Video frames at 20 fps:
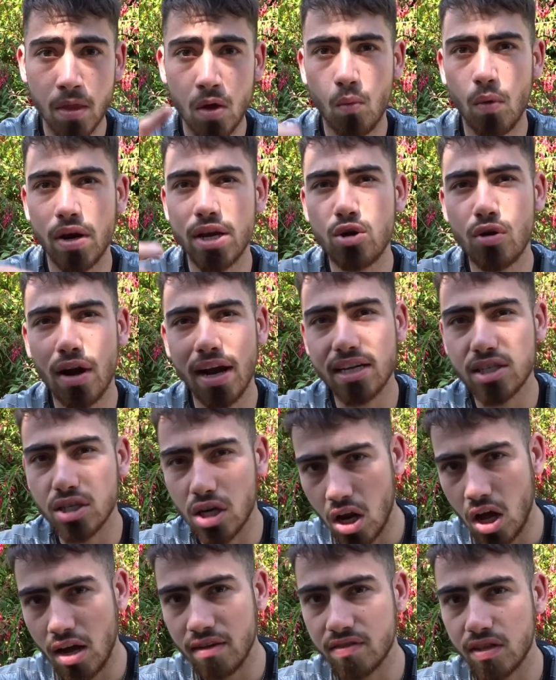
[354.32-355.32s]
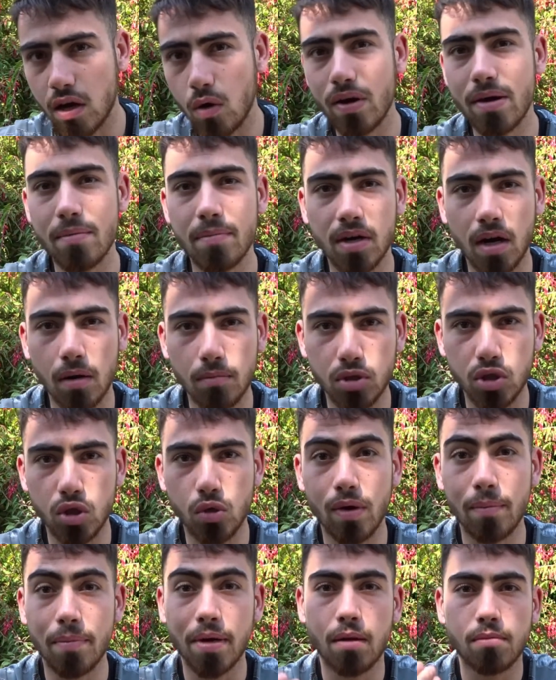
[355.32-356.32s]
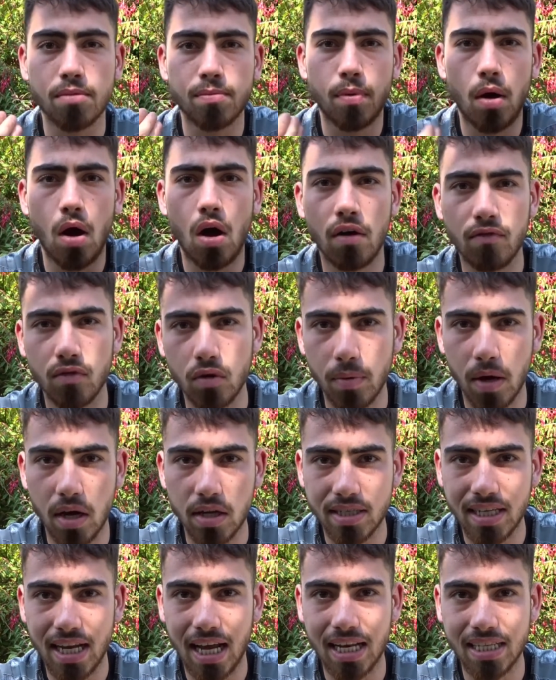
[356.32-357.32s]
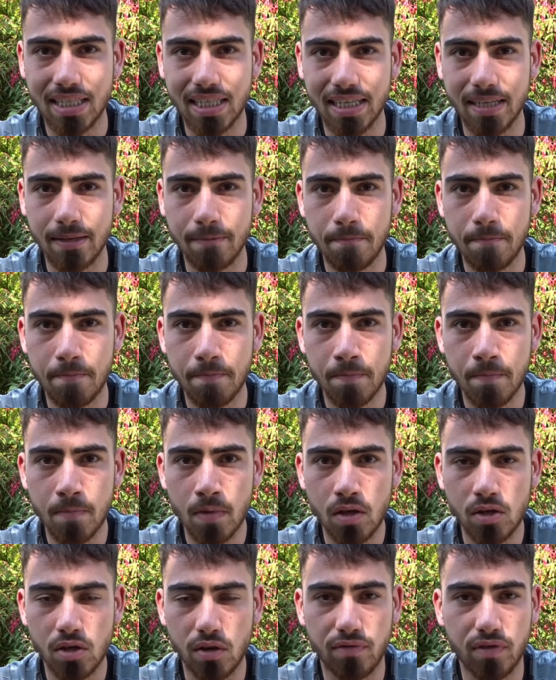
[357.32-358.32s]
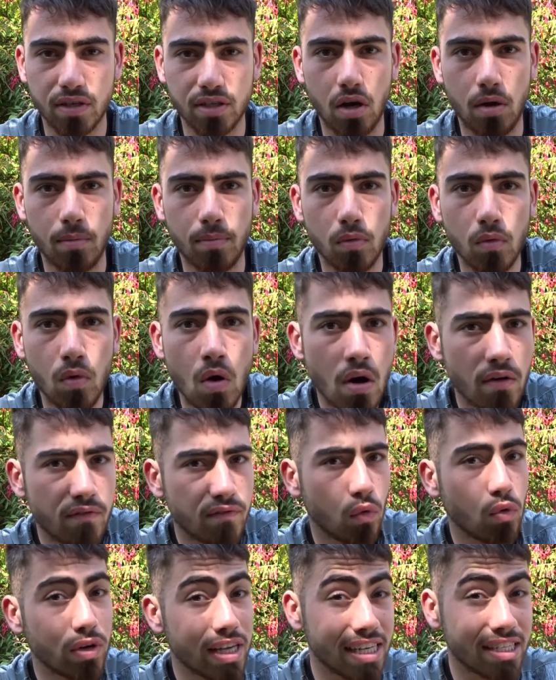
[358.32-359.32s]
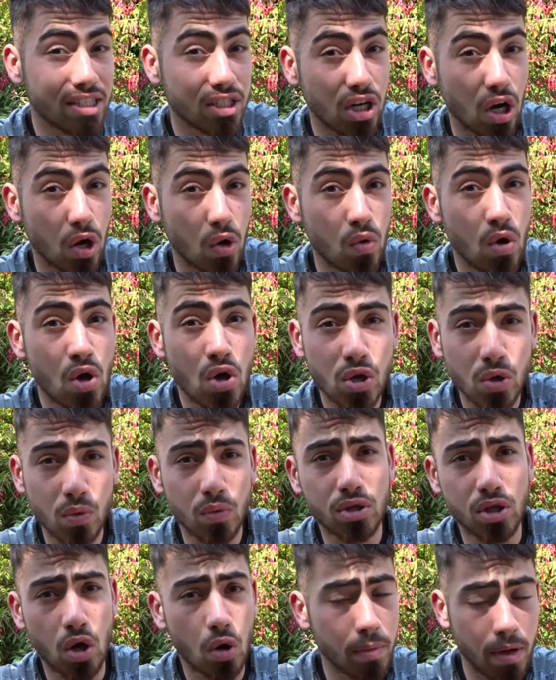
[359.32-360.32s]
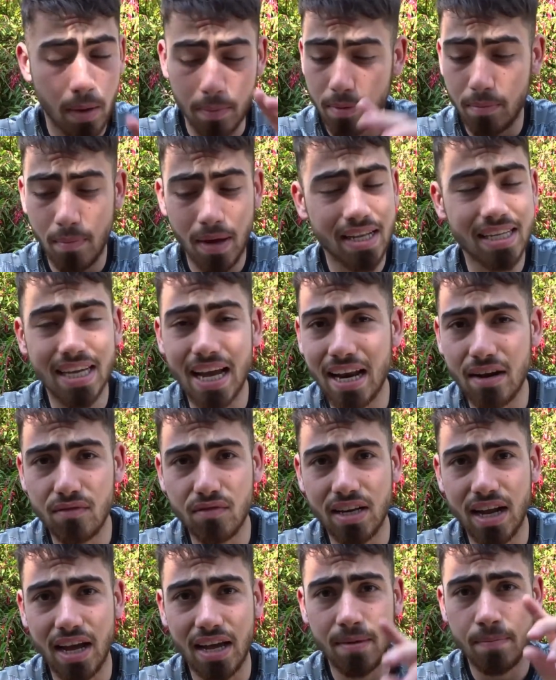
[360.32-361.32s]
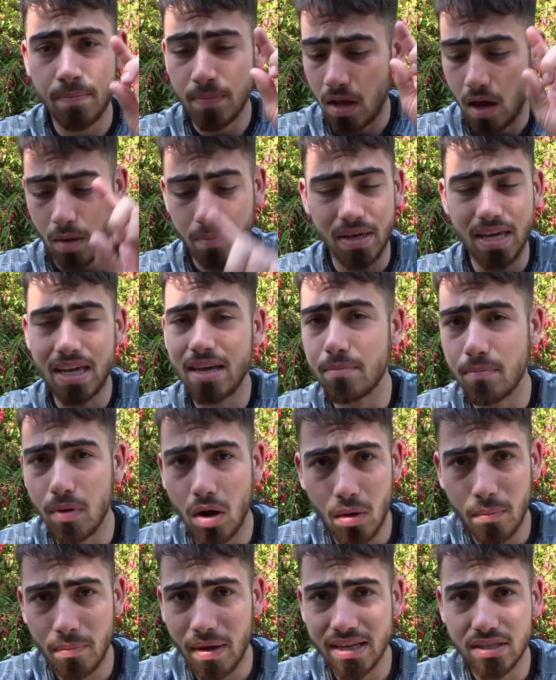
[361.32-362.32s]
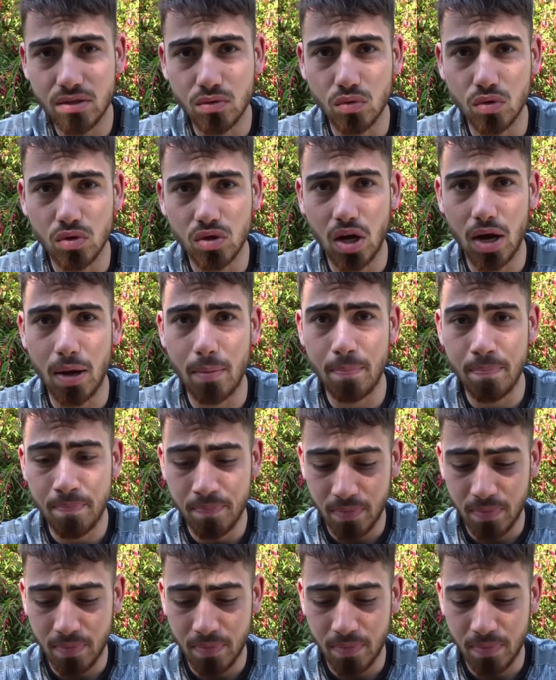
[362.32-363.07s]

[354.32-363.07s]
When you create it as a lifestyle, it becomes you, it becomes part of your personality. So for example, four years ago, you would have told me I'd be meditating every day, I'd be eating plant-based all the time,